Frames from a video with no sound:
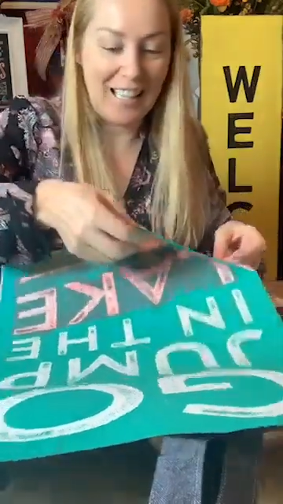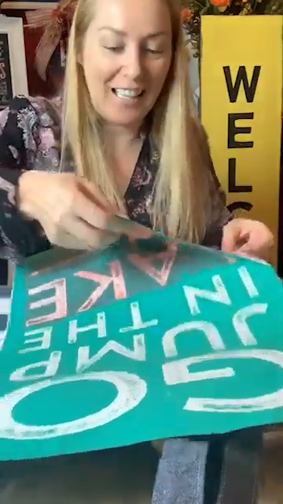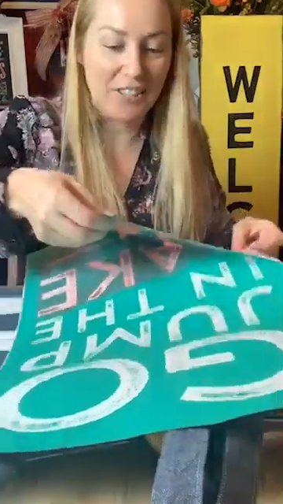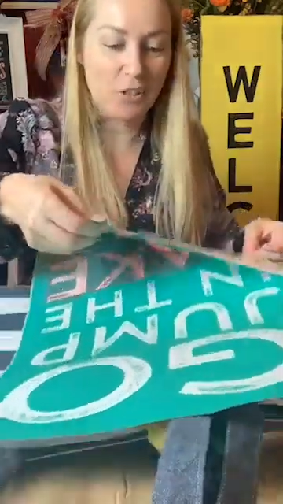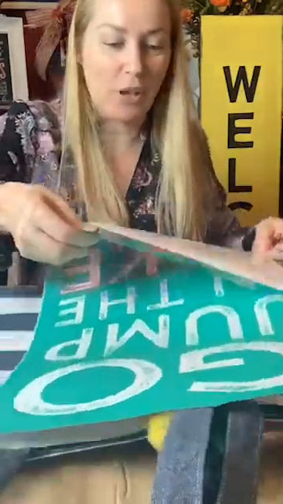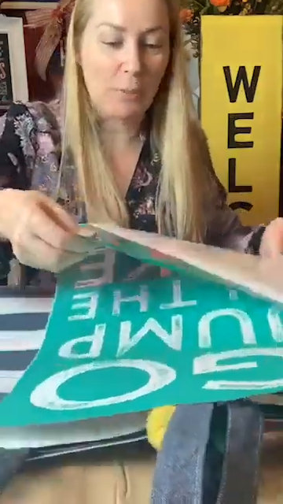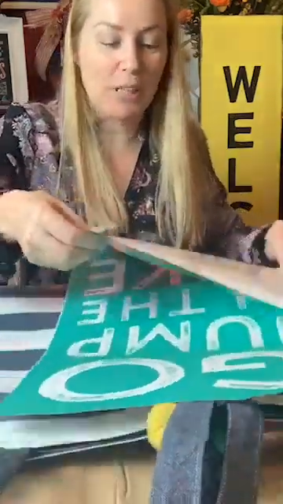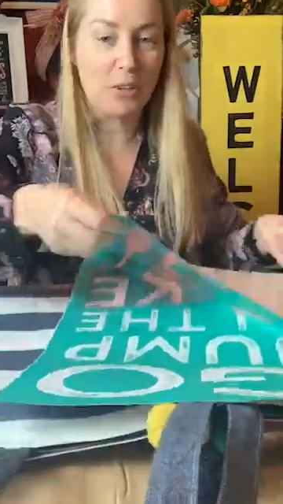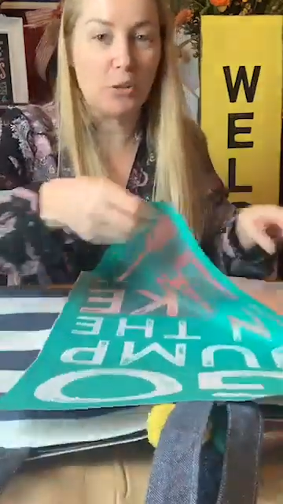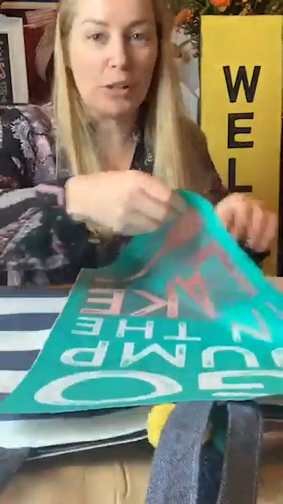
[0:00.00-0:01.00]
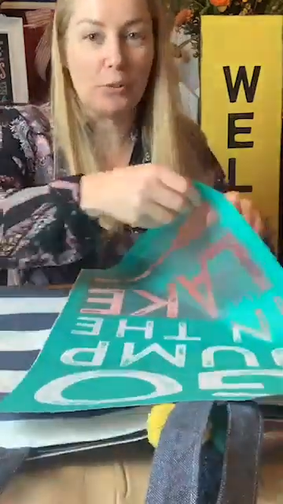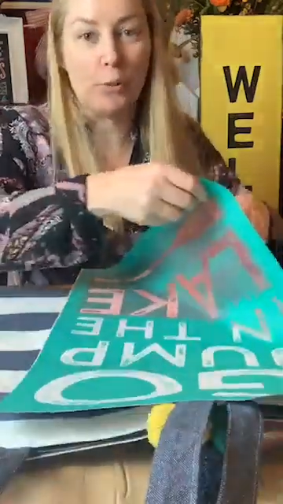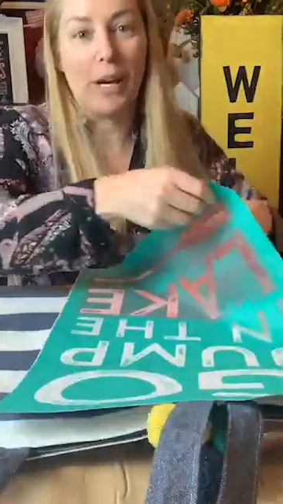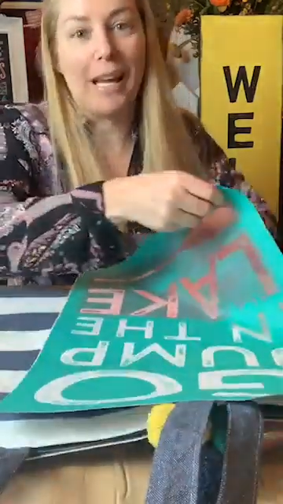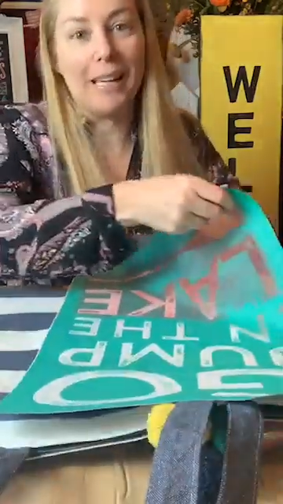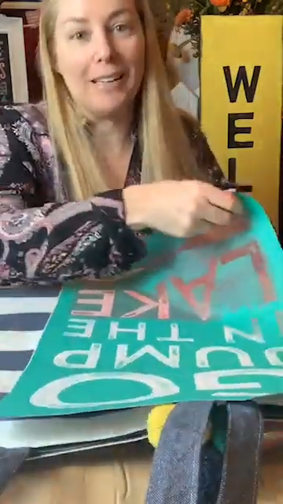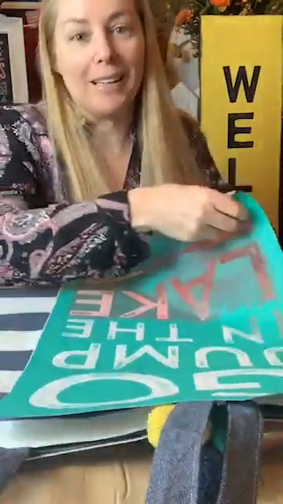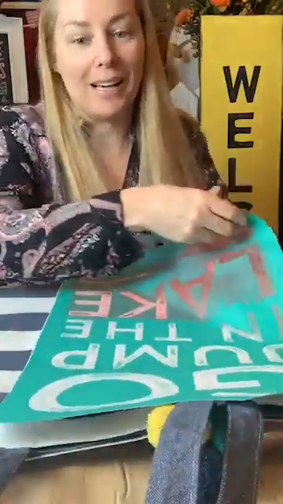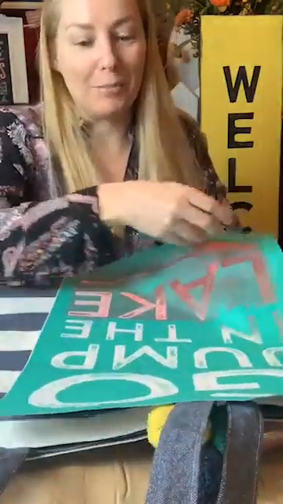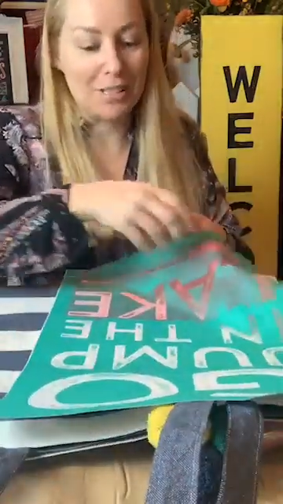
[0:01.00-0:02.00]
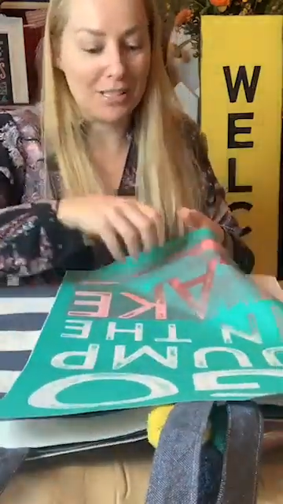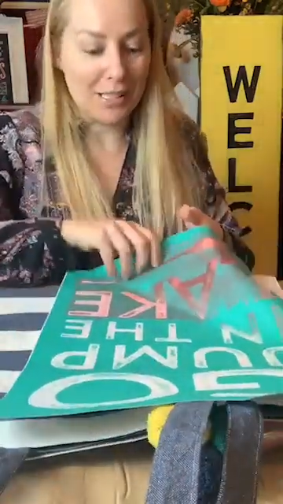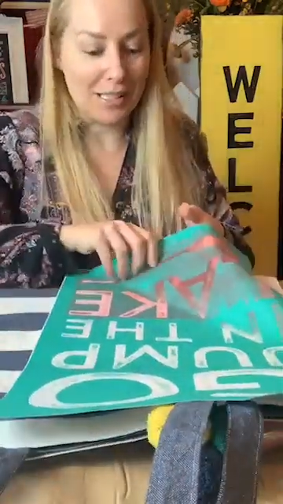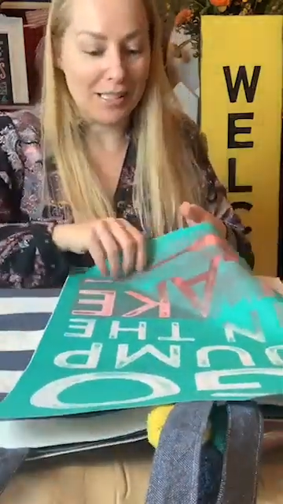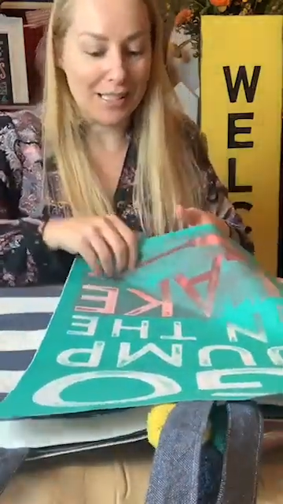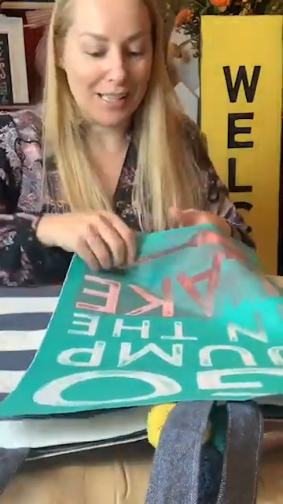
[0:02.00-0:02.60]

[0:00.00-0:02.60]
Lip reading: So I'm gonna do it in red. I'm just gonna